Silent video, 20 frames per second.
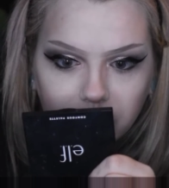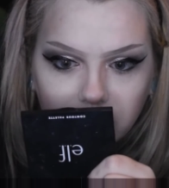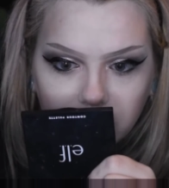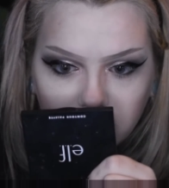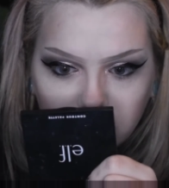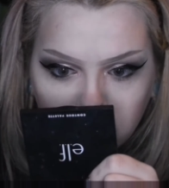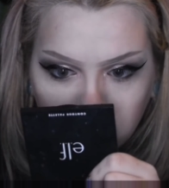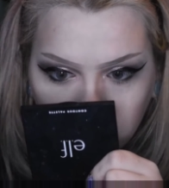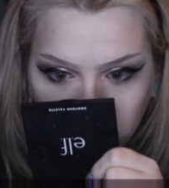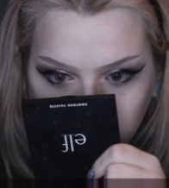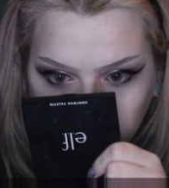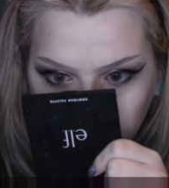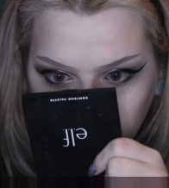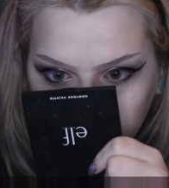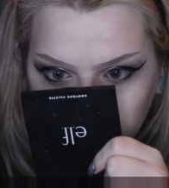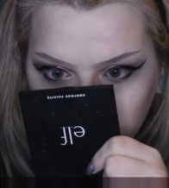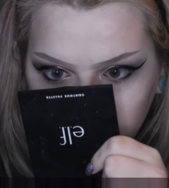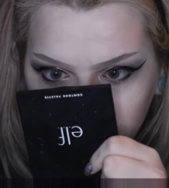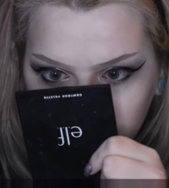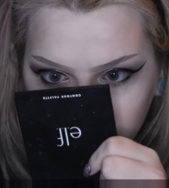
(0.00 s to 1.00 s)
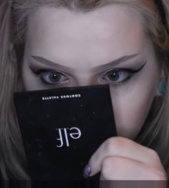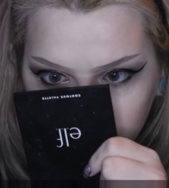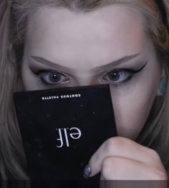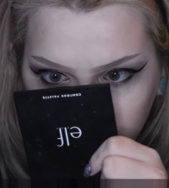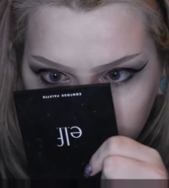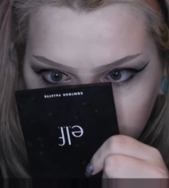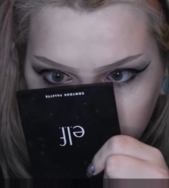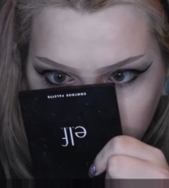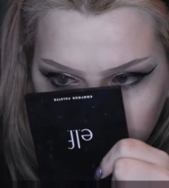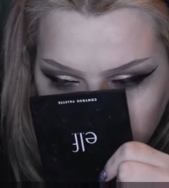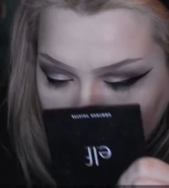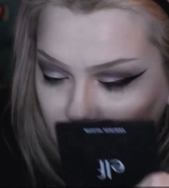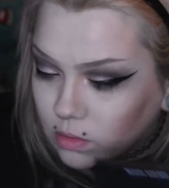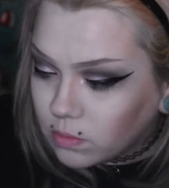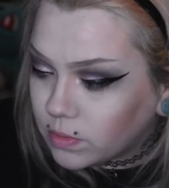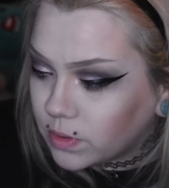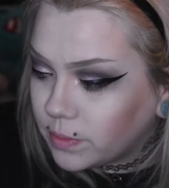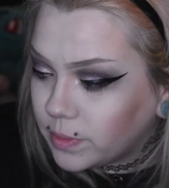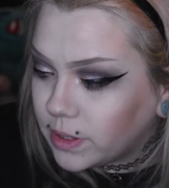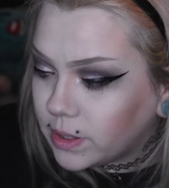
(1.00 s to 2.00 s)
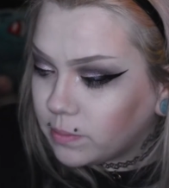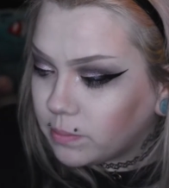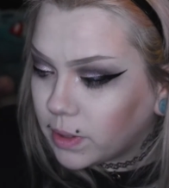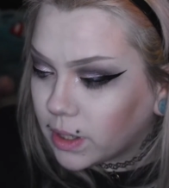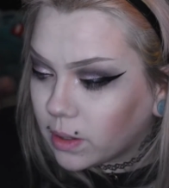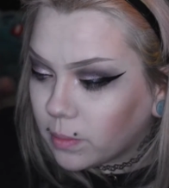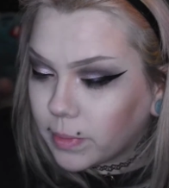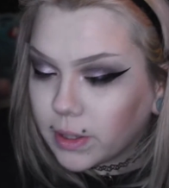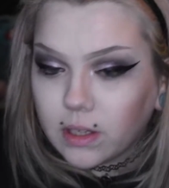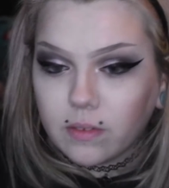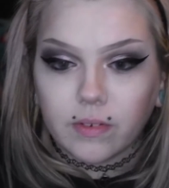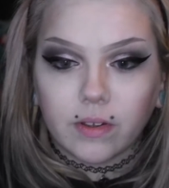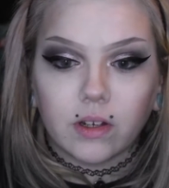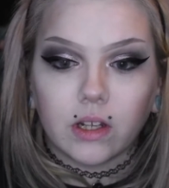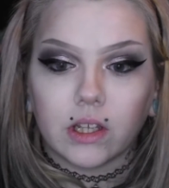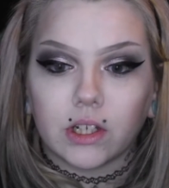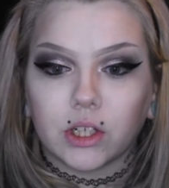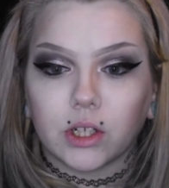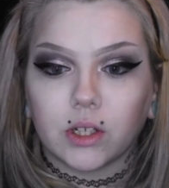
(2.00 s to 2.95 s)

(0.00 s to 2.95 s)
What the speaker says: a little more with the sponge and hopefully we didn't pick up any foundation.